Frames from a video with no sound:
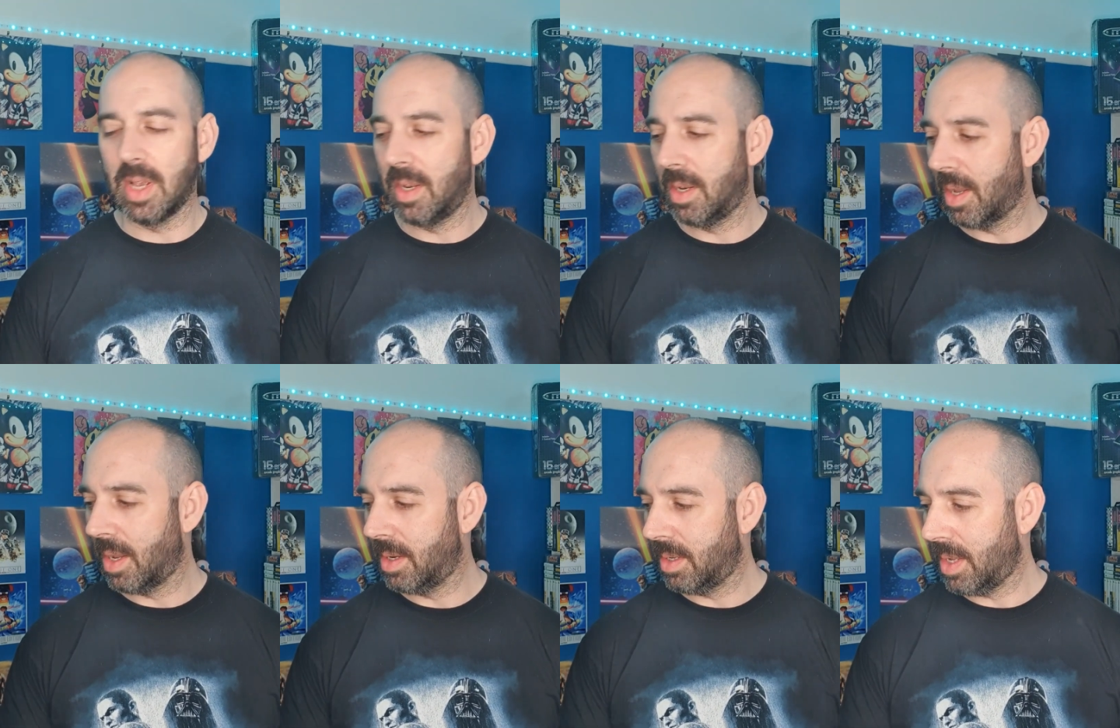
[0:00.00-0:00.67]

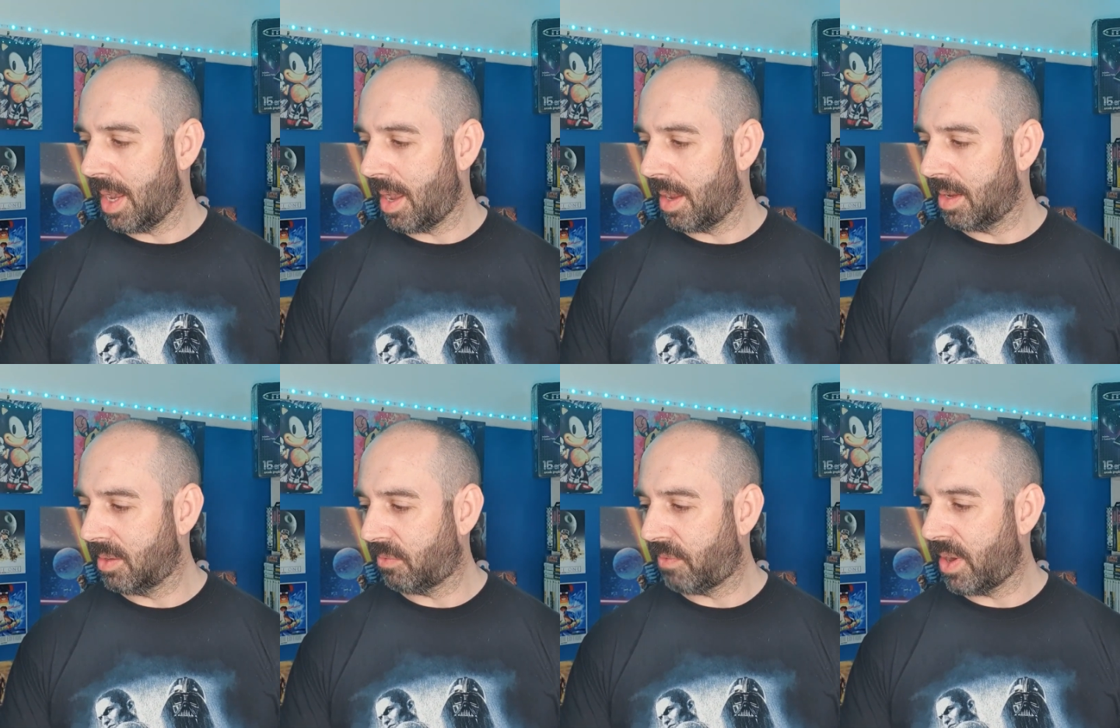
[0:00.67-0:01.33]
And yeah,
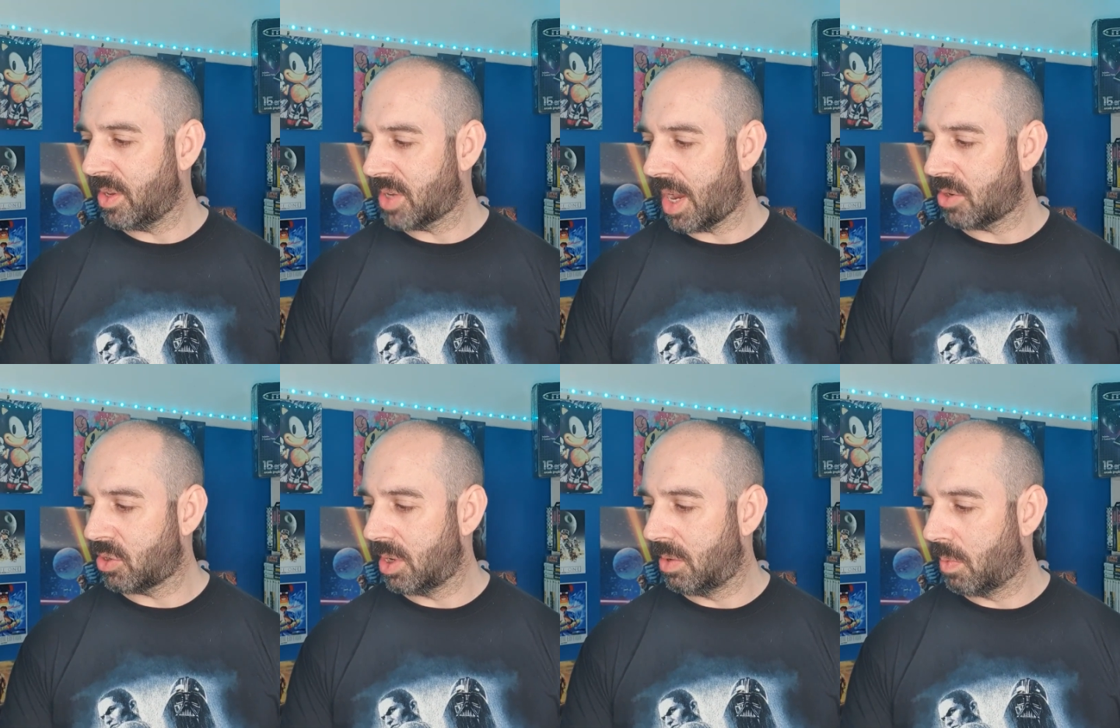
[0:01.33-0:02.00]
it's very
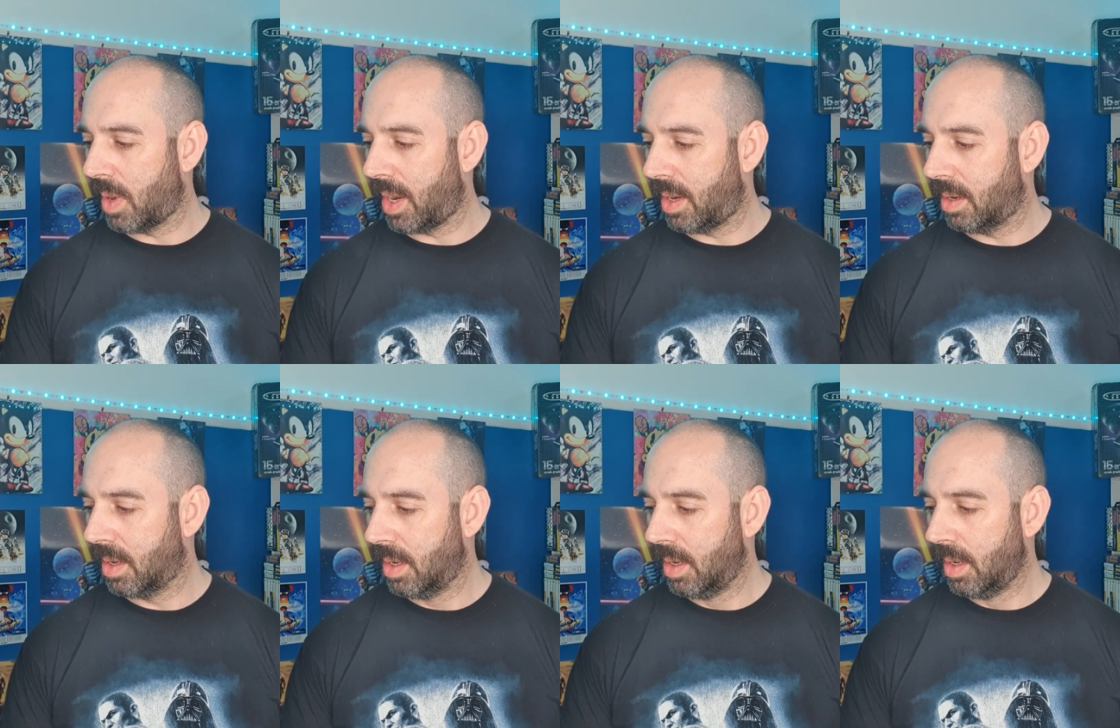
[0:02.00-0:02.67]
touching
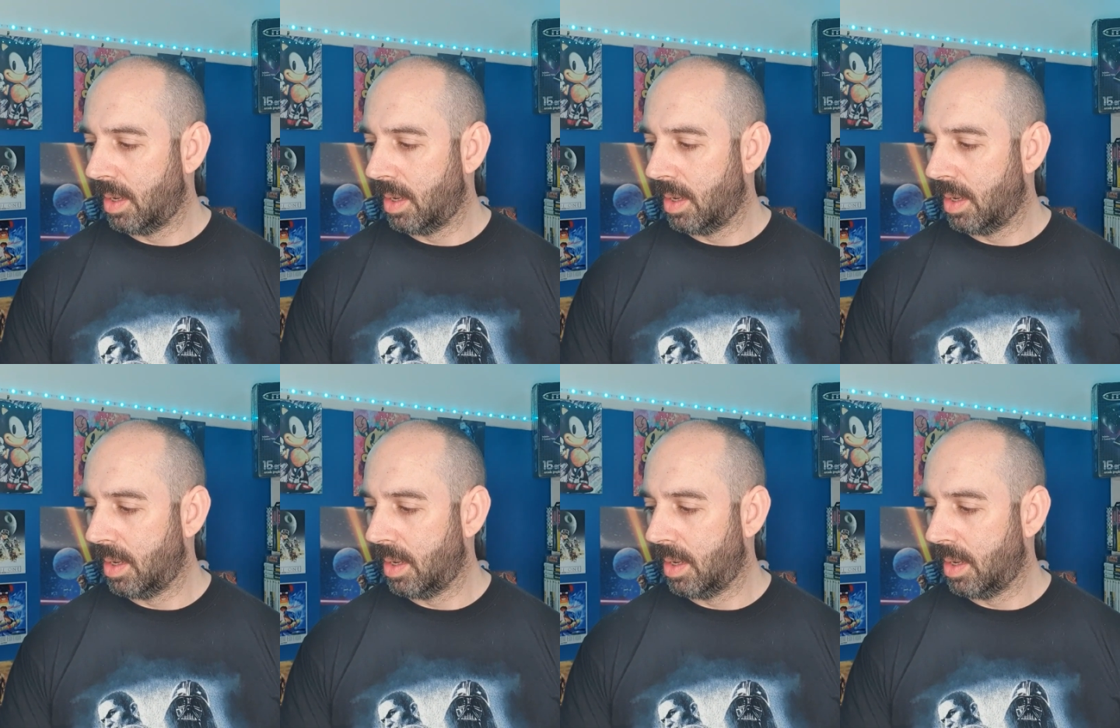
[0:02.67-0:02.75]
when